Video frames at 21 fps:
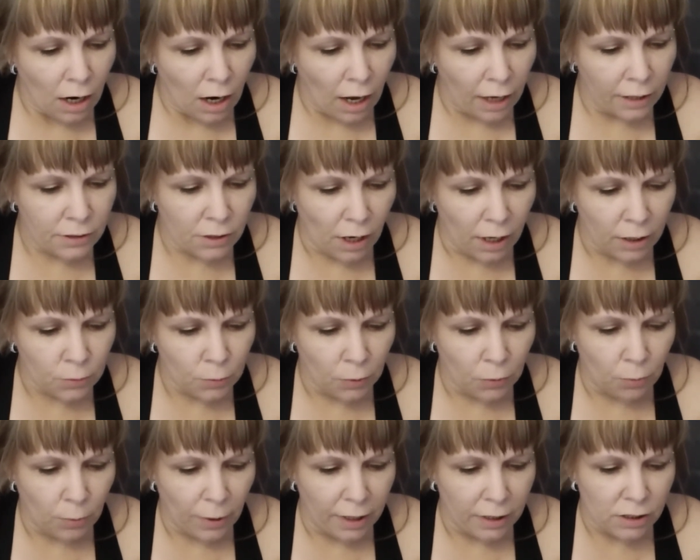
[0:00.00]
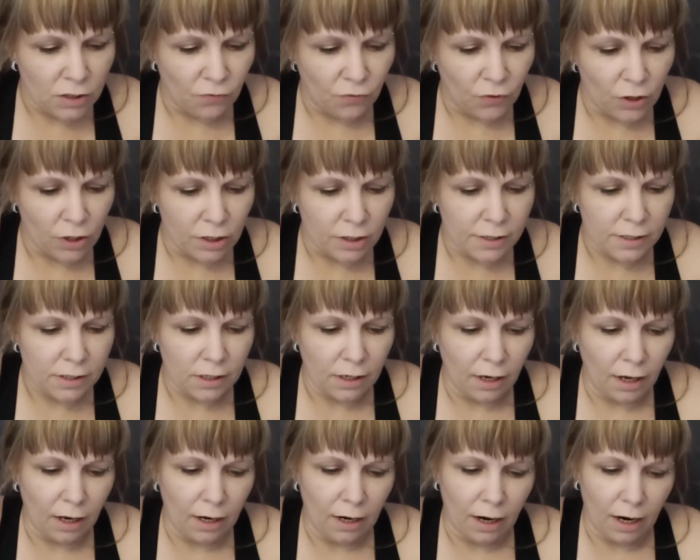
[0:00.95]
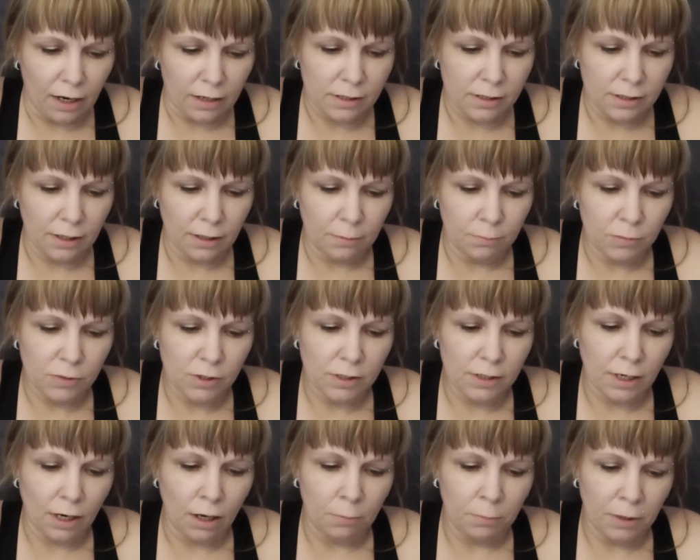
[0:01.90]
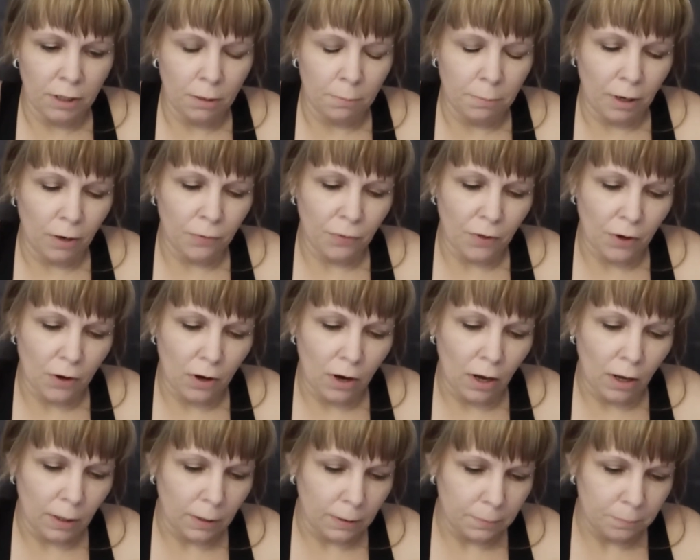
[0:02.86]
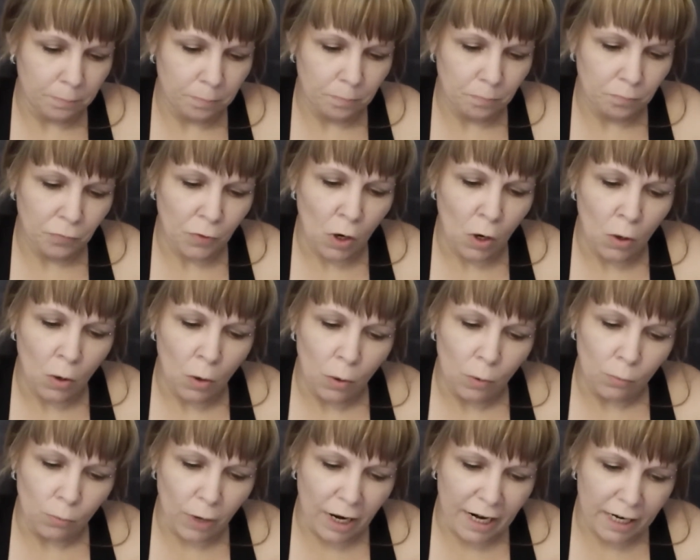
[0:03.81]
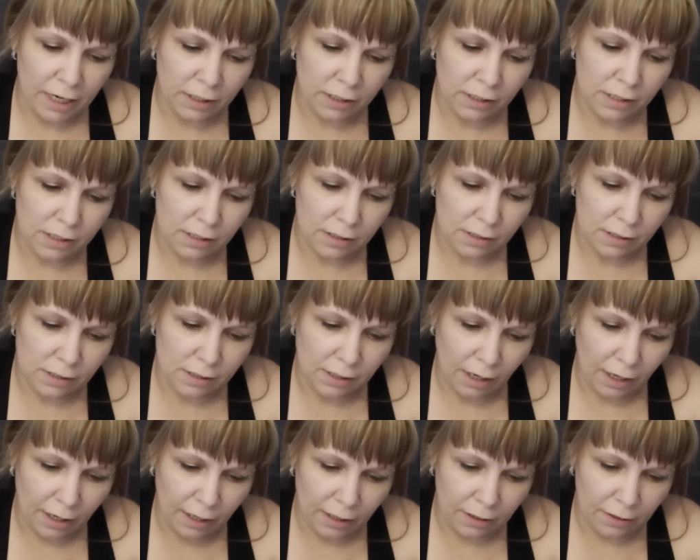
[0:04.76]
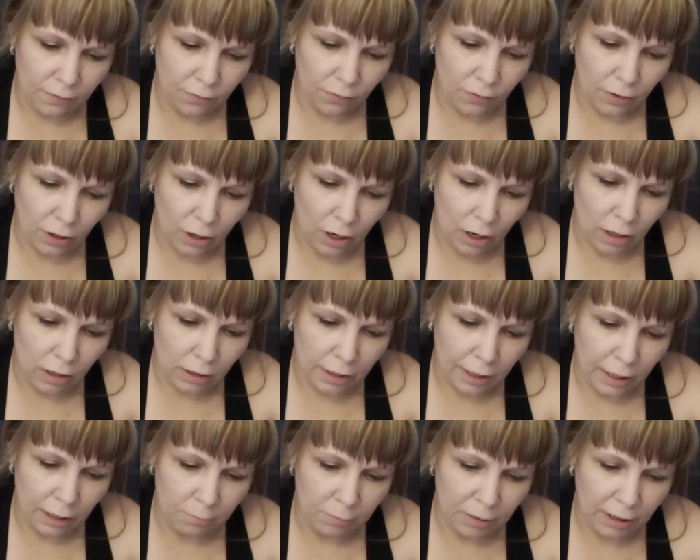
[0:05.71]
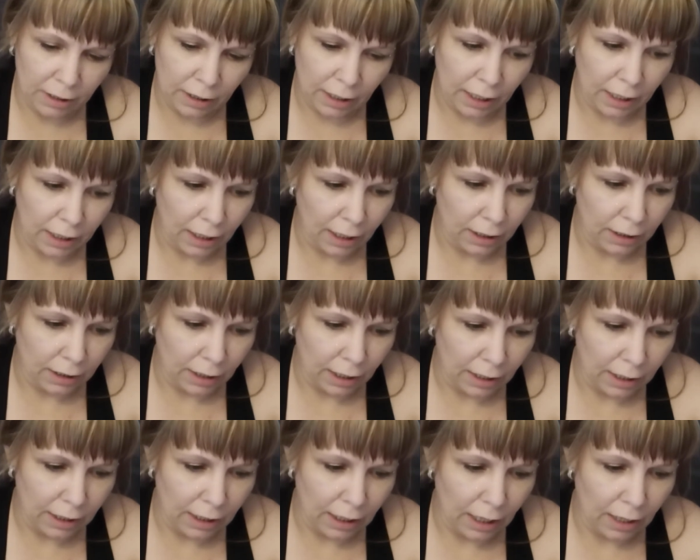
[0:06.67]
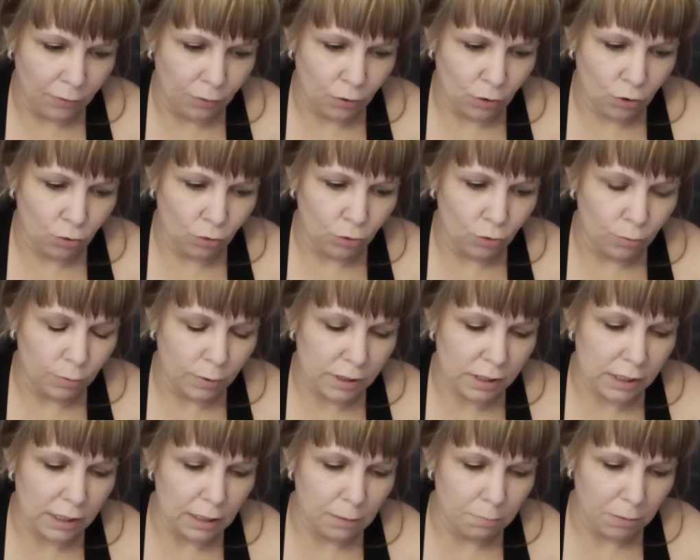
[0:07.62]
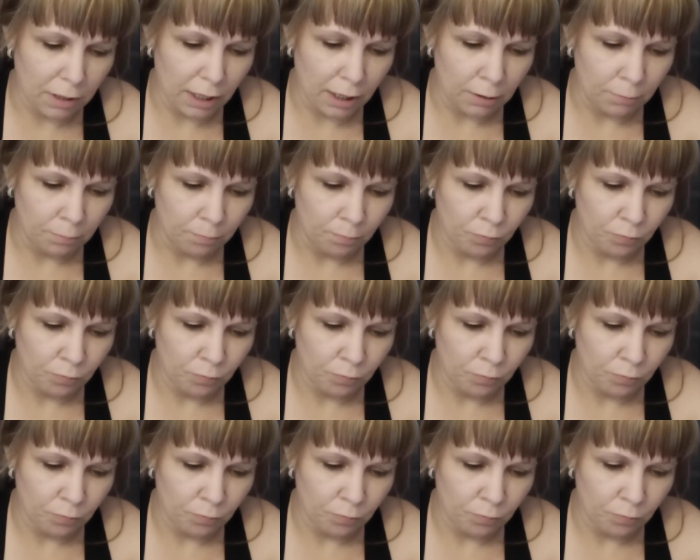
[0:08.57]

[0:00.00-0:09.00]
I talked with Rands first and asked him to tell me about the call. Rands said the call came in late at night and the crew was sleeping.